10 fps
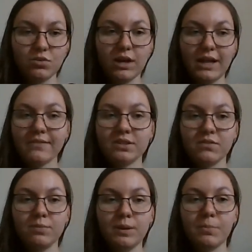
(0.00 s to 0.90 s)
graves
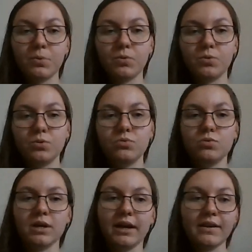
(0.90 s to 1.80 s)
of people
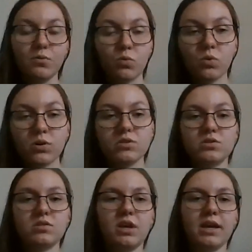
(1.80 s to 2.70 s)
who died in
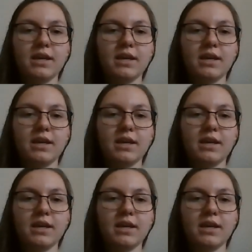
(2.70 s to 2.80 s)
wars